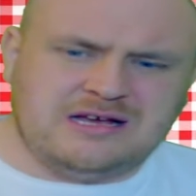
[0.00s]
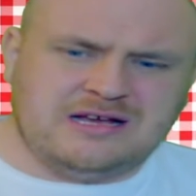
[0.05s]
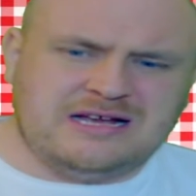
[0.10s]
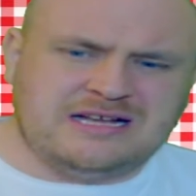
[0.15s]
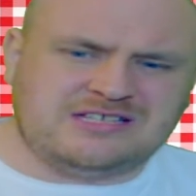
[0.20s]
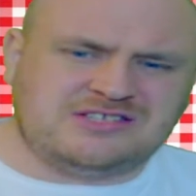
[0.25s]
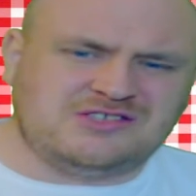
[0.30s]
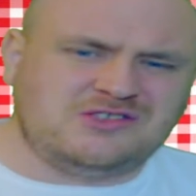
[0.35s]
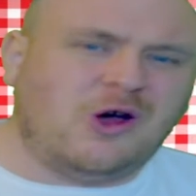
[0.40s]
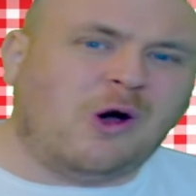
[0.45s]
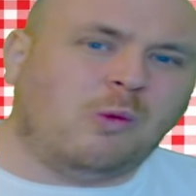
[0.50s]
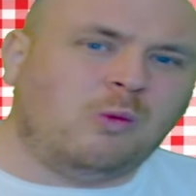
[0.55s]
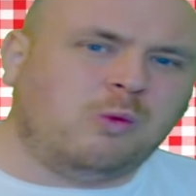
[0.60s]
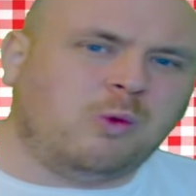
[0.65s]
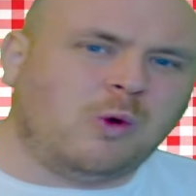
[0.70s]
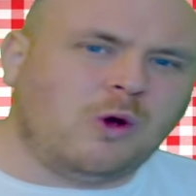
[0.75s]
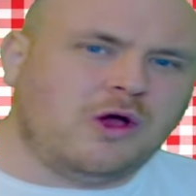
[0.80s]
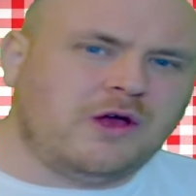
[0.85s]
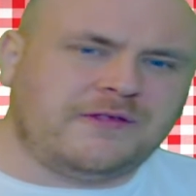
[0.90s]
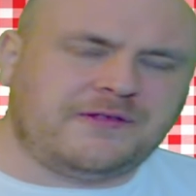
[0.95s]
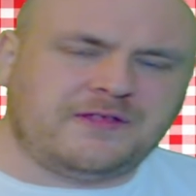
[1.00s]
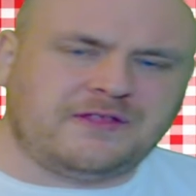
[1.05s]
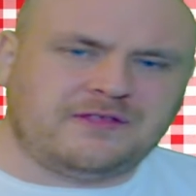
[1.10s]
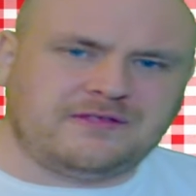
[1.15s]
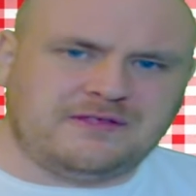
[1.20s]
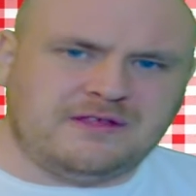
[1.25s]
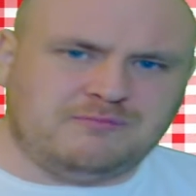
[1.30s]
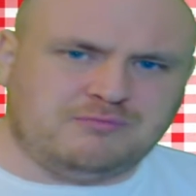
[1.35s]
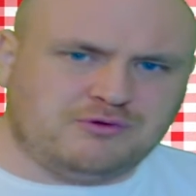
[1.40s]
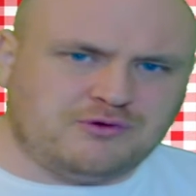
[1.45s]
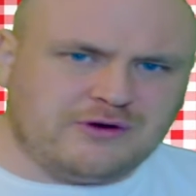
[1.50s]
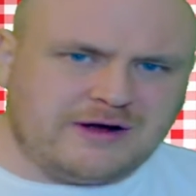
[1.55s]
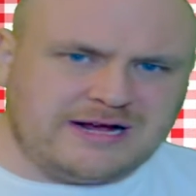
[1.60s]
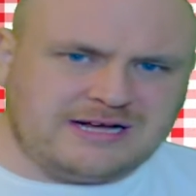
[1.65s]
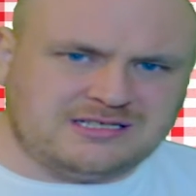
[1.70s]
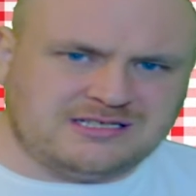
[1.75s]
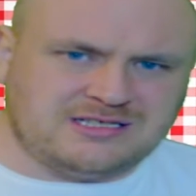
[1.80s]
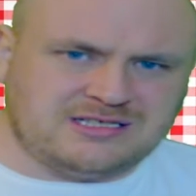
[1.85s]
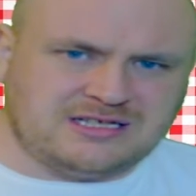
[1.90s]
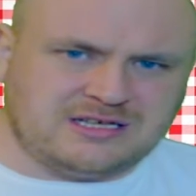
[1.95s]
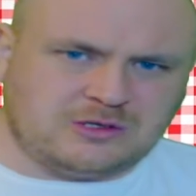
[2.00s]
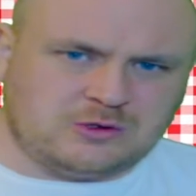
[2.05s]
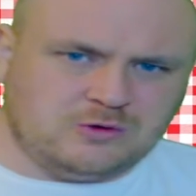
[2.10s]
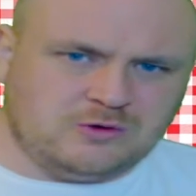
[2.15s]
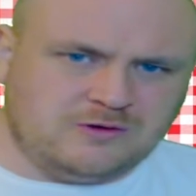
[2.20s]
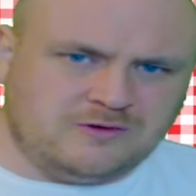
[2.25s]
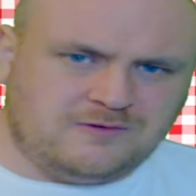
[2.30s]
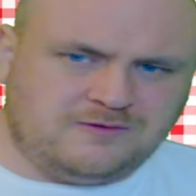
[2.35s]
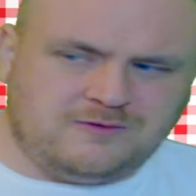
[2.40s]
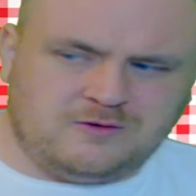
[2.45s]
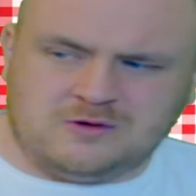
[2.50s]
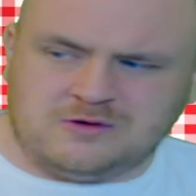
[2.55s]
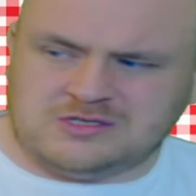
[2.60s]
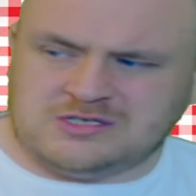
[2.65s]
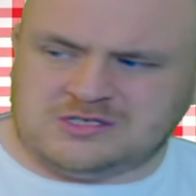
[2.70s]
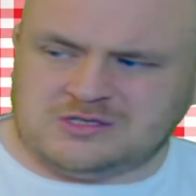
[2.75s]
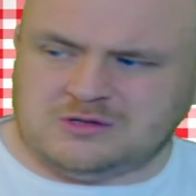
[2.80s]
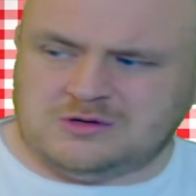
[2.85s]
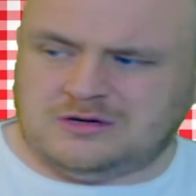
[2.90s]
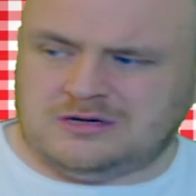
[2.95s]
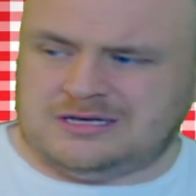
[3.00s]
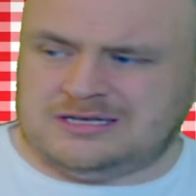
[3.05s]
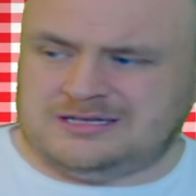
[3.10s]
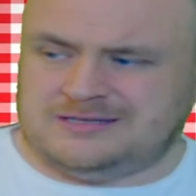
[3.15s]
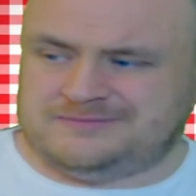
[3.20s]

It's not worth the price to go for. So,